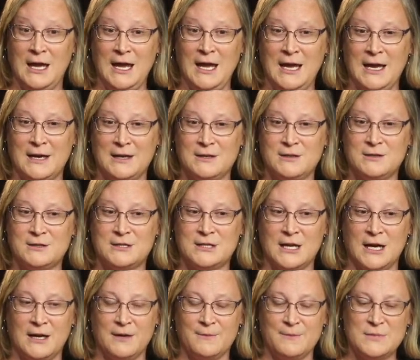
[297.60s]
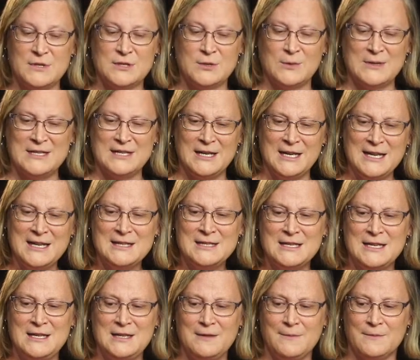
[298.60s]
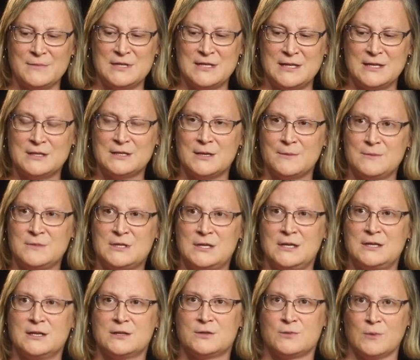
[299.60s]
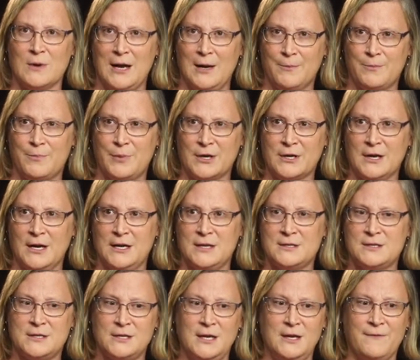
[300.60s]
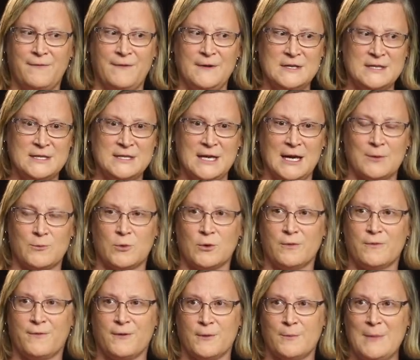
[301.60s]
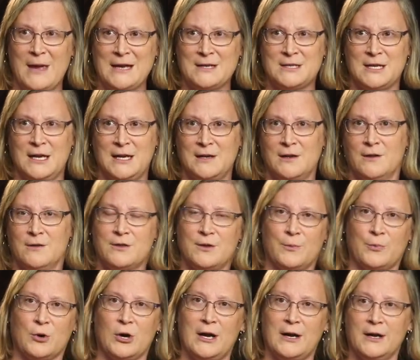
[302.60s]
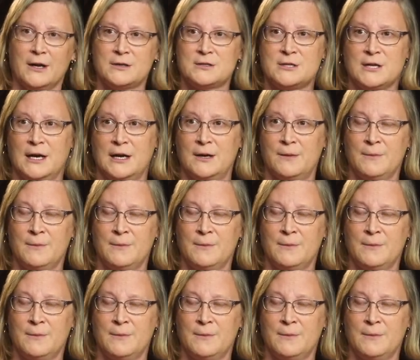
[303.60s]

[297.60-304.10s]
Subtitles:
And so it's an easy system to disrupt, because if instead we're fermenting the product